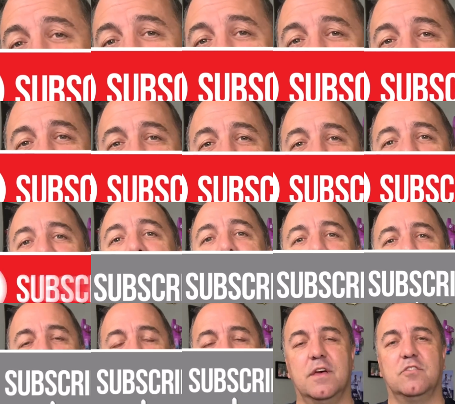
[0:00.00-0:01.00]
for
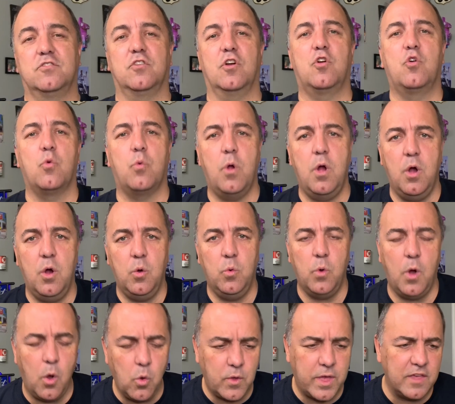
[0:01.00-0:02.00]
helping us grow.
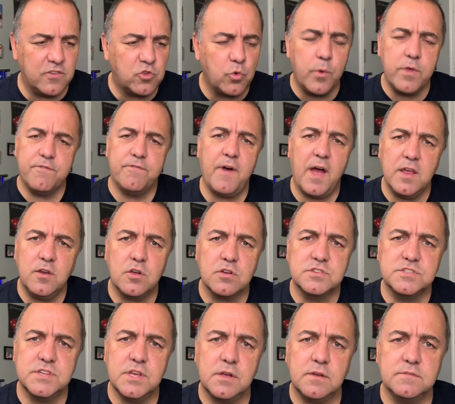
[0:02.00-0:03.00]
Okay, so we find
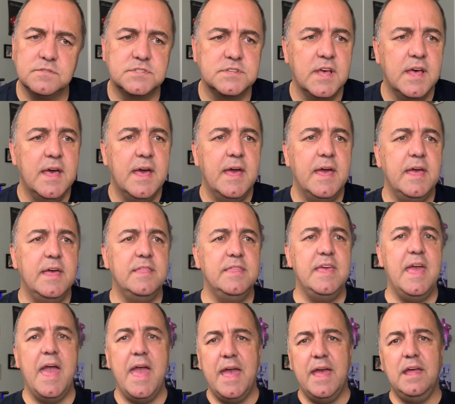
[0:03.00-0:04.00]
ourselves in
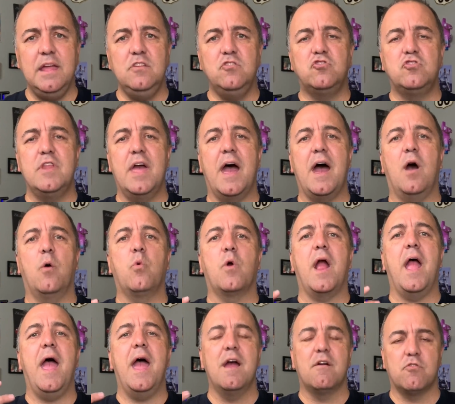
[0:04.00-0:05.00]
the age now
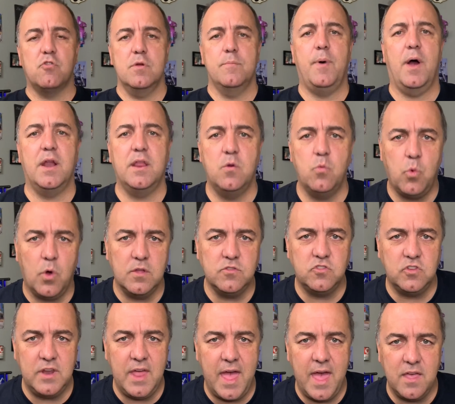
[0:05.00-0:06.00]
where everybody wants
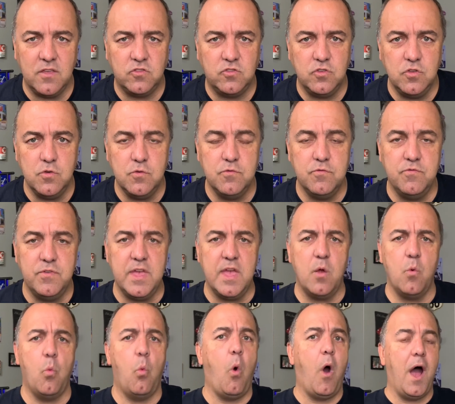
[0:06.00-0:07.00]
an
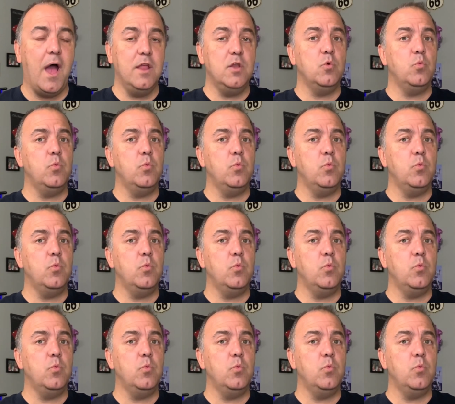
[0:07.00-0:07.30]
SUV. Why do we